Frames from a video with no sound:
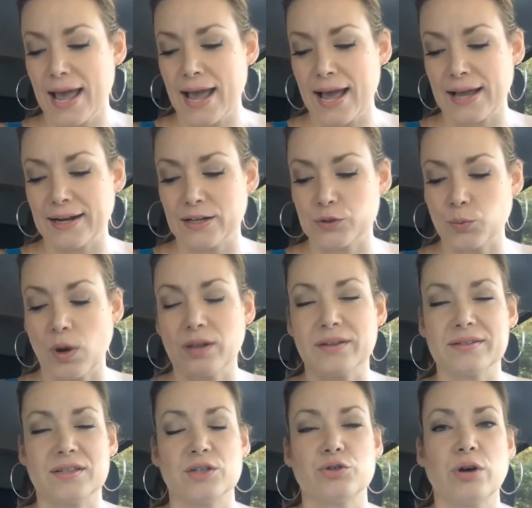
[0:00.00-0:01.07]
and as
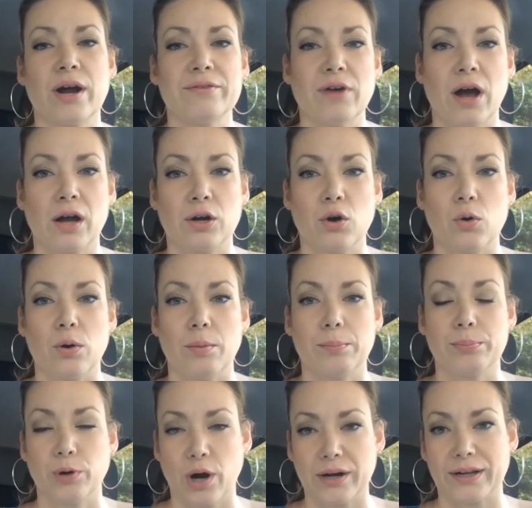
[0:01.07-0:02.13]
well as the Drive Auto
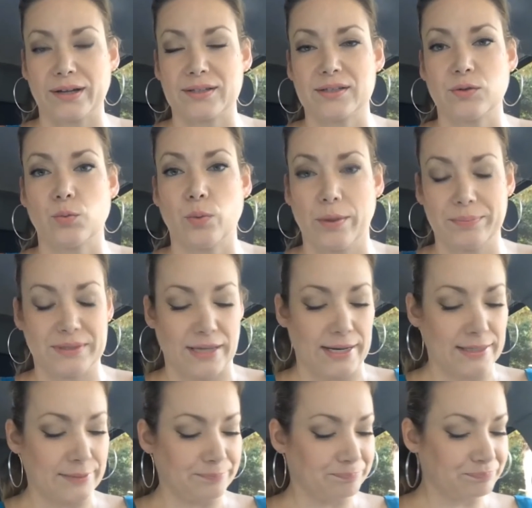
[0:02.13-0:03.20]
Products
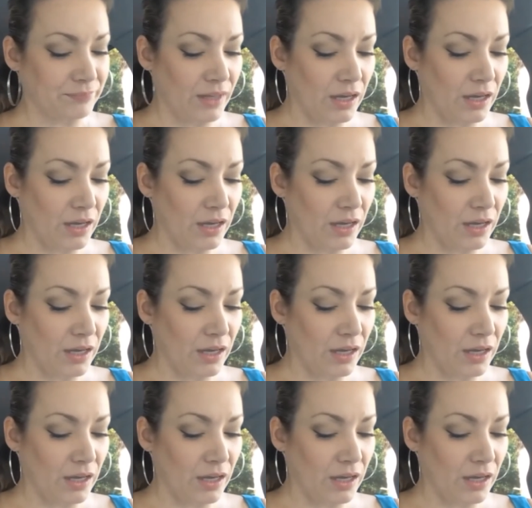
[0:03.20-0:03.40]
website.